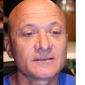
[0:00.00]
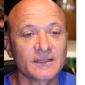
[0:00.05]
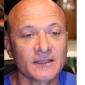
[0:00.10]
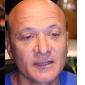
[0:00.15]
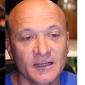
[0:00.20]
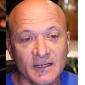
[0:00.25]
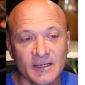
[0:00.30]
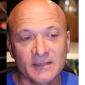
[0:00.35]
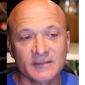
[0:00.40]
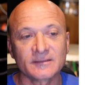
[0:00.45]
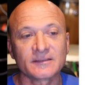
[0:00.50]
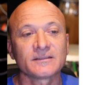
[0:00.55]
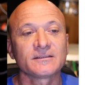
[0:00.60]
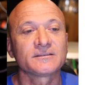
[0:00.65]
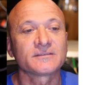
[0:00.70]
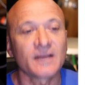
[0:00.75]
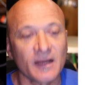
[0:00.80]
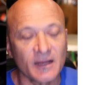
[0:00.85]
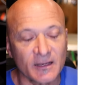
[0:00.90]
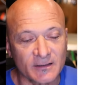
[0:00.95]
ding
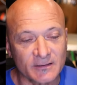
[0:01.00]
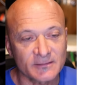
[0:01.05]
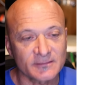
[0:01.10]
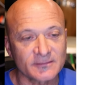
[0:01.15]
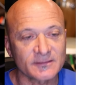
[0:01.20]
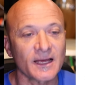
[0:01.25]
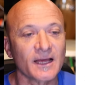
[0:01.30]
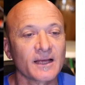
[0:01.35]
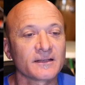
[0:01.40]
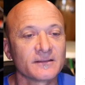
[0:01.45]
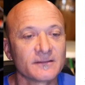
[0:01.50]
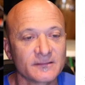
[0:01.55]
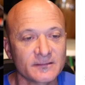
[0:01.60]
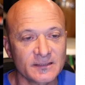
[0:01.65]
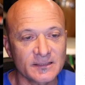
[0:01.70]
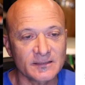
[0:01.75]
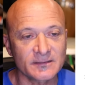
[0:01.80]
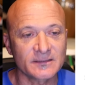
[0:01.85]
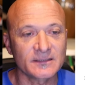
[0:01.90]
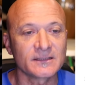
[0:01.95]
ding da dot
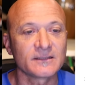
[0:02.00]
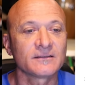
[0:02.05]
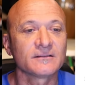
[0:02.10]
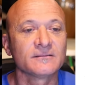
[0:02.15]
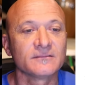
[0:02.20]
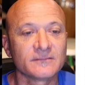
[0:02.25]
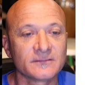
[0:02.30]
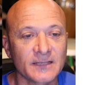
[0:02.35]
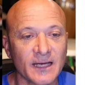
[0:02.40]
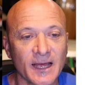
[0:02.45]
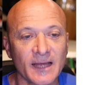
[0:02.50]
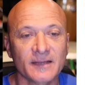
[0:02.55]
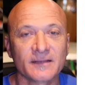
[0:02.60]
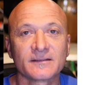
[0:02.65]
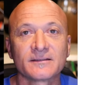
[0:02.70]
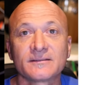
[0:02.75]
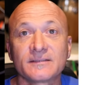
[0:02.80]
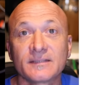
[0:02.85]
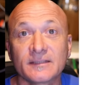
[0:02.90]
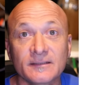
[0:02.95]
dee dee da
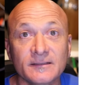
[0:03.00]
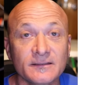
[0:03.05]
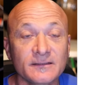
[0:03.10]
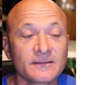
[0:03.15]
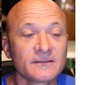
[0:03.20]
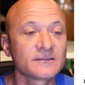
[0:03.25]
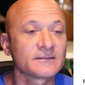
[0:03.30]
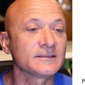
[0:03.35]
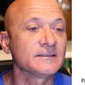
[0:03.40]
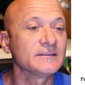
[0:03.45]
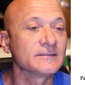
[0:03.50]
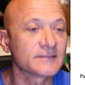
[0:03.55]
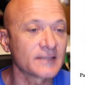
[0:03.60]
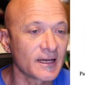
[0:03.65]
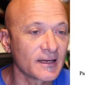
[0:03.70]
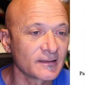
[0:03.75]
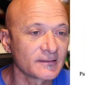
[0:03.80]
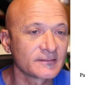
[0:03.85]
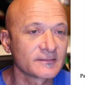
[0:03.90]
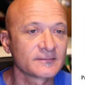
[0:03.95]
ding ding
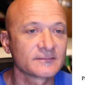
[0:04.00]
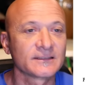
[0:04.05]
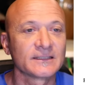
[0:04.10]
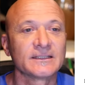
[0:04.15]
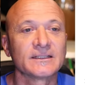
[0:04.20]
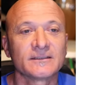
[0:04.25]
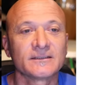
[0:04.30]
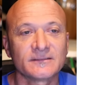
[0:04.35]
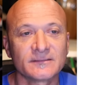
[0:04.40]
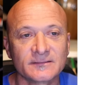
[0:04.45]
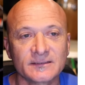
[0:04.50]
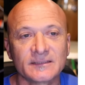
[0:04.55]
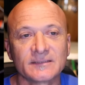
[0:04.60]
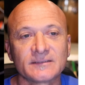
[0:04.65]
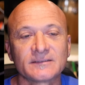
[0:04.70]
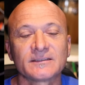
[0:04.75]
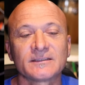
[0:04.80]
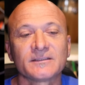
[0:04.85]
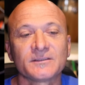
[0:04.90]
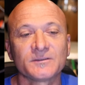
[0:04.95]
dong
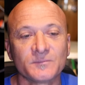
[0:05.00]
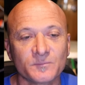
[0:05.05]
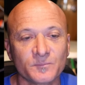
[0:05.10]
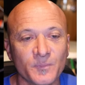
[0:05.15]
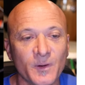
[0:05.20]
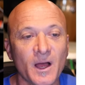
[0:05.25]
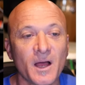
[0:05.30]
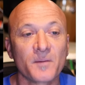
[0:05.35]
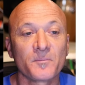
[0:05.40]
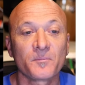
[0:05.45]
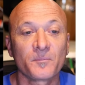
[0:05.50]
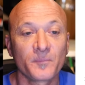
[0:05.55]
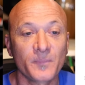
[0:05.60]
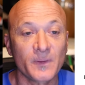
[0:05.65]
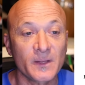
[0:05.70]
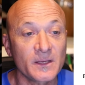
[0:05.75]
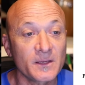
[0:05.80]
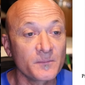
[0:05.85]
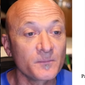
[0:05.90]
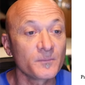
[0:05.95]
dee dee bum
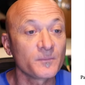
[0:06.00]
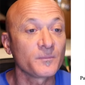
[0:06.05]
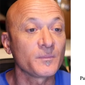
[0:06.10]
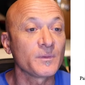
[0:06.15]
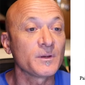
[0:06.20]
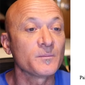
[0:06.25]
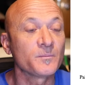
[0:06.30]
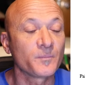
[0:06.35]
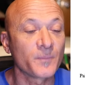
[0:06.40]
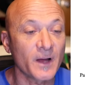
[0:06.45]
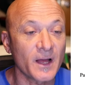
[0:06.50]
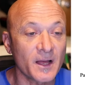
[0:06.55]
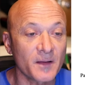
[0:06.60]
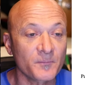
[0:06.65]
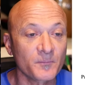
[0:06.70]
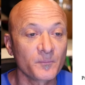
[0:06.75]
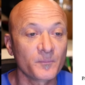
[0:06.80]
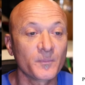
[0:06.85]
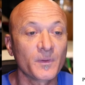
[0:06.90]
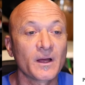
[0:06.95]
beam be
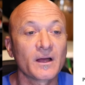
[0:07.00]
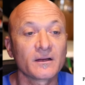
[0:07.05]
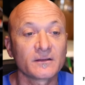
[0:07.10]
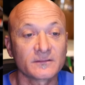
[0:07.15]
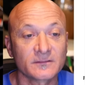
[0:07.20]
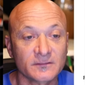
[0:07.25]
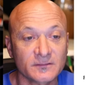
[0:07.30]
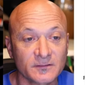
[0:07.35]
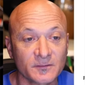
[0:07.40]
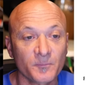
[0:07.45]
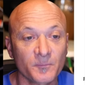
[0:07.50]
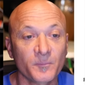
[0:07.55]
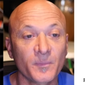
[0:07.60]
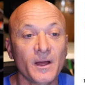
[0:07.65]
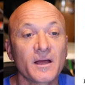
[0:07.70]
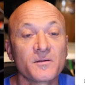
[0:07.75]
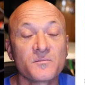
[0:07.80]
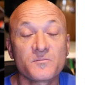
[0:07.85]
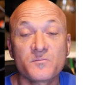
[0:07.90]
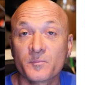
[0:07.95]
bum bum
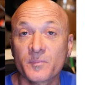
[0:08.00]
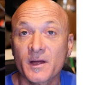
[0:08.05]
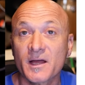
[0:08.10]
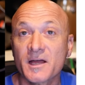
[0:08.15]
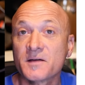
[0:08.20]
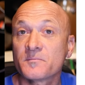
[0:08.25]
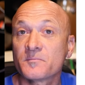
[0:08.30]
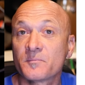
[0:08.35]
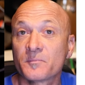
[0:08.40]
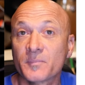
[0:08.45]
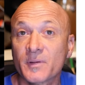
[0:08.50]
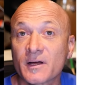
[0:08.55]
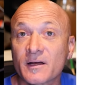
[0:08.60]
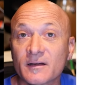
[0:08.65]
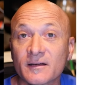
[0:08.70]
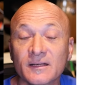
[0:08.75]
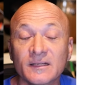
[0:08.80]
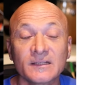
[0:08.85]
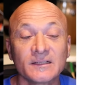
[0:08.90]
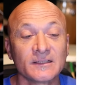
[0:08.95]
bum bum
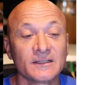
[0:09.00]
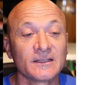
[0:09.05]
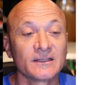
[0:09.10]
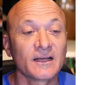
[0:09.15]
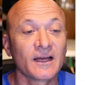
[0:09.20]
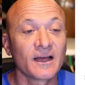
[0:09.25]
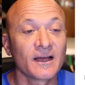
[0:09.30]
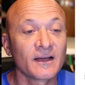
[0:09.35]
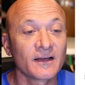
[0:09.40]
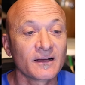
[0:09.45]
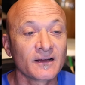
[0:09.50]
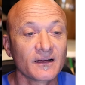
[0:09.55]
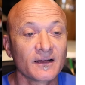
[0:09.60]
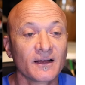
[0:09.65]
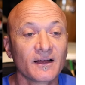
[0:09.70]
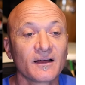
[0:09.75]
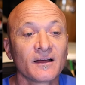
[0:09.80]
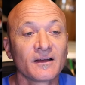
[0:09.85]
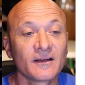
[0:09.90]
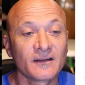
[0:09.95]
bum uh
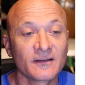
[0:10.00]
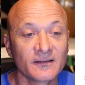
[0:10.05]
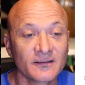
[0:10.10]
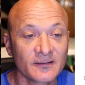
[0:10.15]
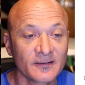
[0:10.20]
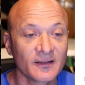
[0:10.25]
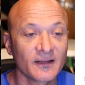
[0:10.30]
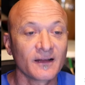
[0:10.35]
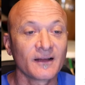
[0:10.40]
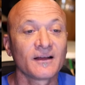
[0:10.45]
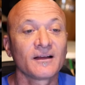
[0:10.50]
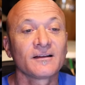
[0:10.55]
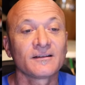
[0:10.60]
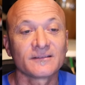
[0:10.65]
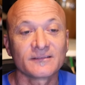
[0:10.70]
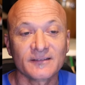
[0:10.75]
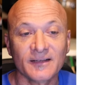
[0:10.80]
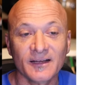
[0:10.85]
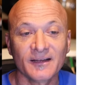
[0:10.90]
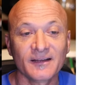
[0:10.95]
uh uh
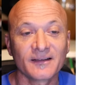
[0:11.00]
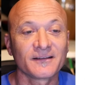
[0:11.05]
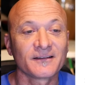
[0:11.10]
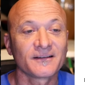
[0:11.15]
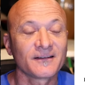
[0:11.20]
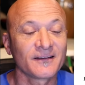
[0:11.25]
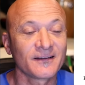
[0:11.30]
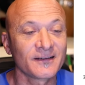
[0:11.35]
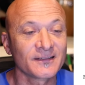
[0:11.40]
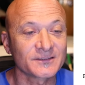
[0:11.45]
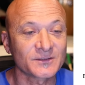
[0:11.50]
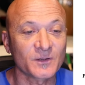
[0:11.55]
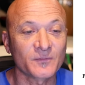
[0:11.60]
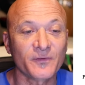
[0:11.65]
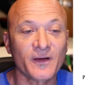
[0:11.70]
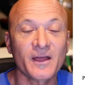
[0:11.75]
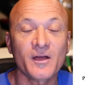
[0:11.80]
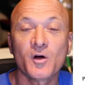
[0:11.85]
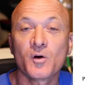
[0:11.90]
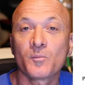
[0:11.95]
uh uh. So
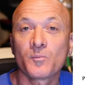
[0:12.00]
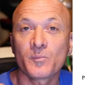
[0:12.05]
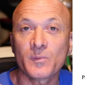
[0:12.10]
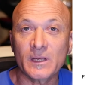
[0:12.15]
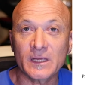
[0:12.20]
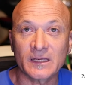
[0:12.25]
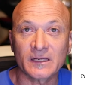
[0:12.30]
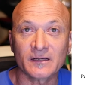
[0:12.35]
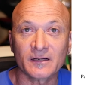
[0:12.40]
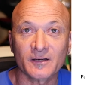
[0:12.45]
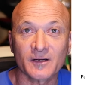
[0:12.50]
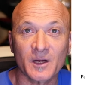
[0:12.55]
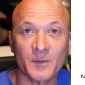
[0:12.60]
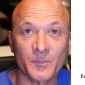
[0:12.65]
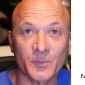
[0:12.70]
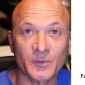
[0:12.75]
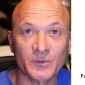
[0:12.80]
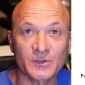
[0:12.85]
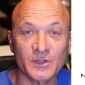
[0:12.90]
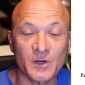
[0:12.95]
if I omit a
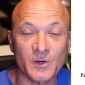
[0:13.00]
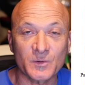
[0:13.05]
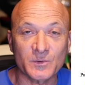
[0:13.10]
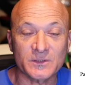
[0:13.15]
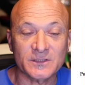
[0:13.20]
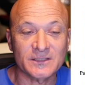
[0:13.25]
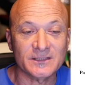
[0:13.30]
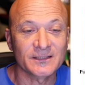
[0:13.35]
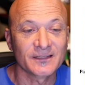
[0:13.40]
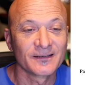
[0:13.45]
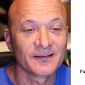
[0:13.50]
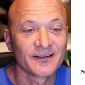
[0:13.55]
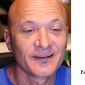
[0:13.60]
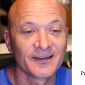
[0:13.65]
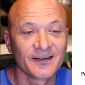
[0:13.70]
couple notes,